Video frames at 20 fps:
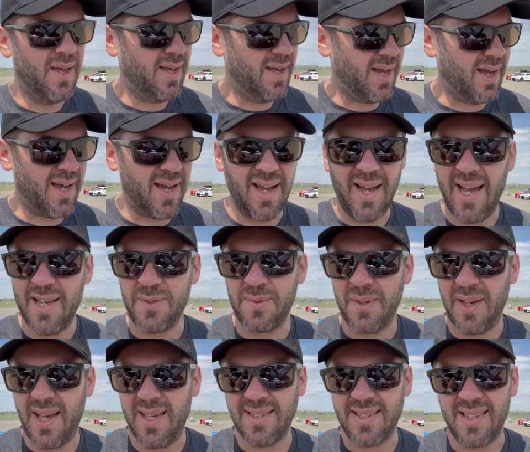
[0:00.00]
as
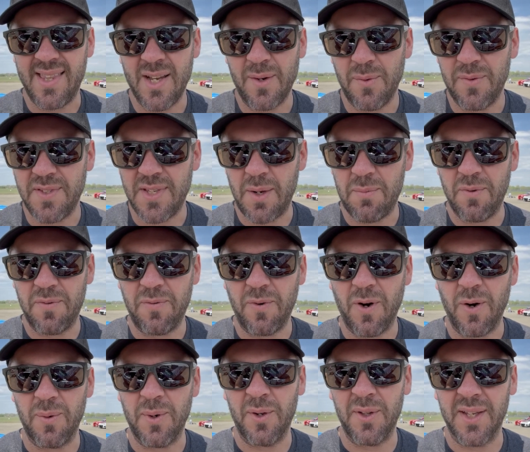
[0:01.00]
I think we've said
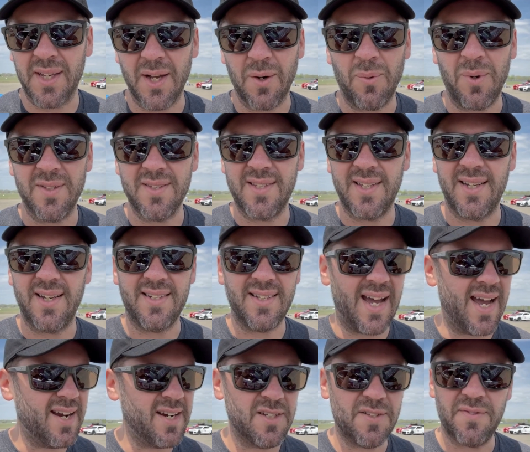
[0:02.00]
before, we only get one set of
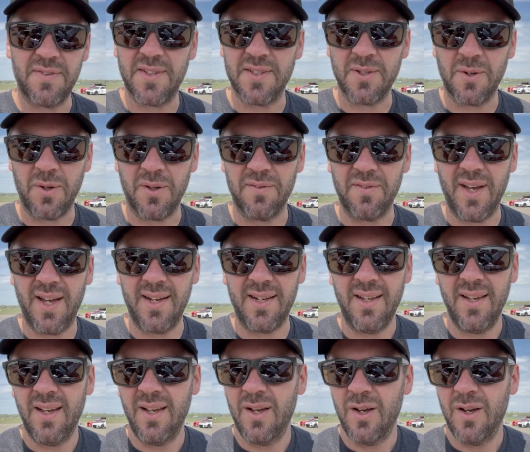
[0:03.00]
tires for this whole event.